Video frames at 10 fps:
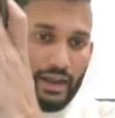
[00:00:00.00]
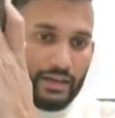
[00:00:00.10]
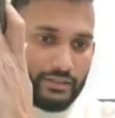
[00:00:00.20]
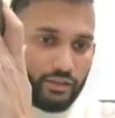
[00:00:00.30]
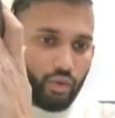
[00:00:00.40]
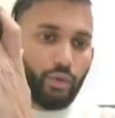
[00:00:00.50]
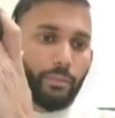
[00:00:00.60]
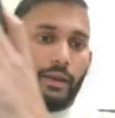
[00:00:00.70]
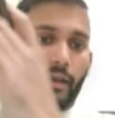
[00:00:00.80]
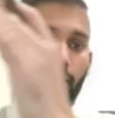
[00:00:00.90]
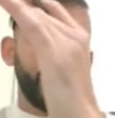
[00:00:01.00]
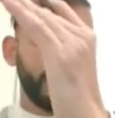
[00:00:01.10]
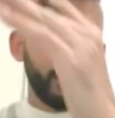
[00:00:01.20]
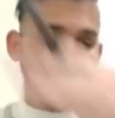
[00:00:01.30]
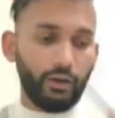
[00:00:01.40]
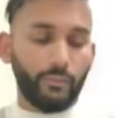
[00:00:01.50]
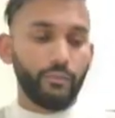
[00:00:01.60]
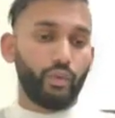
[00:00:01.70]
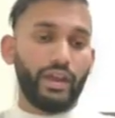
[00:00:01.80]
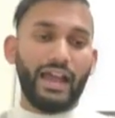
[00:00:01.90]
at its own pace. So
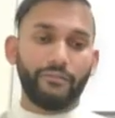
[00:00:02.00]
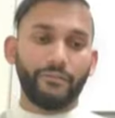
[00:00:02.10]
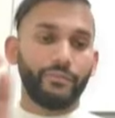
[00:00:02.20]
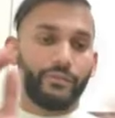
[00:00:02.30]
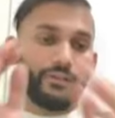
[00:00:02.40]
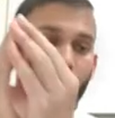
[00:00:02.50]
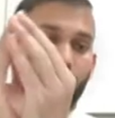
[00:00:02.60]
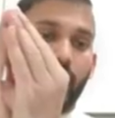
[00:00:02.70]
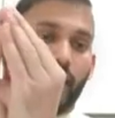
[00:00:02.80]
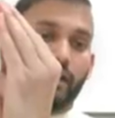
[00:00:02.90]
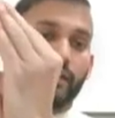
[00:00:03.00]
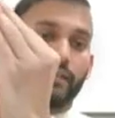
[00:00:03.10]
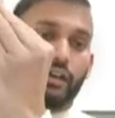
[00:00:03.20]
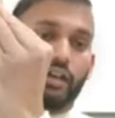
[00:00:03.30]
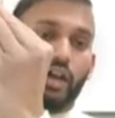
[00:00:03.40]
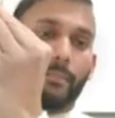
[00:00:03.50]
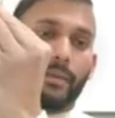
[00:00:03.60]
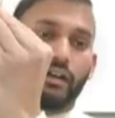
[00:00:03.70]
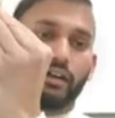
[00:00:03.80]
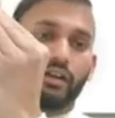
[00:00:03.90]
we have, this is the heart, the top part.